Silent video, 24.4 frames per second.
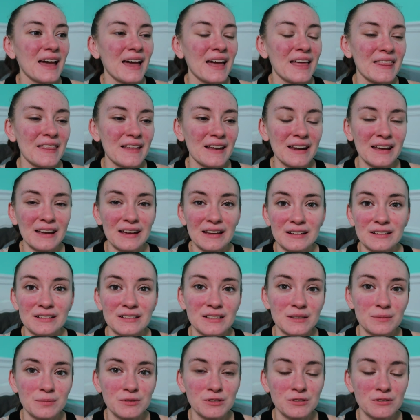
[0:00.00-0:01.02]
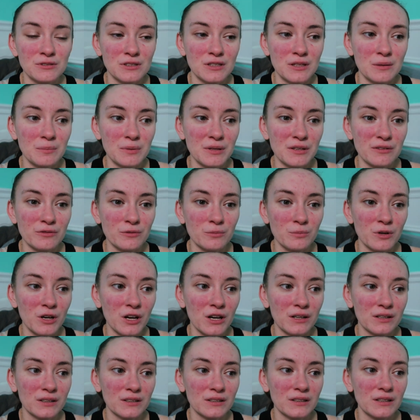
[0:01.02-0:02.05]
and then i ended up doing the beef and
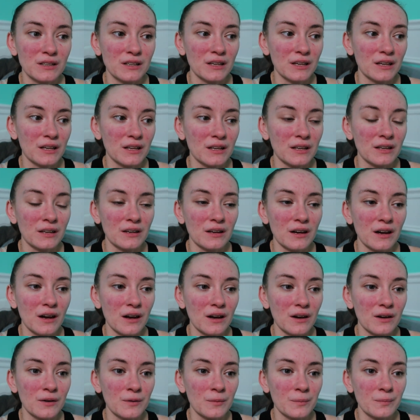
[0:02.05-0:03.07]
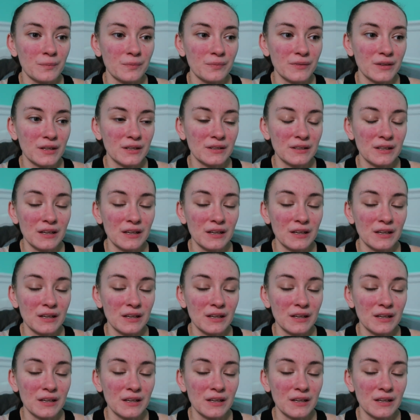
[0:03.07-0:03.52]
broccoli in um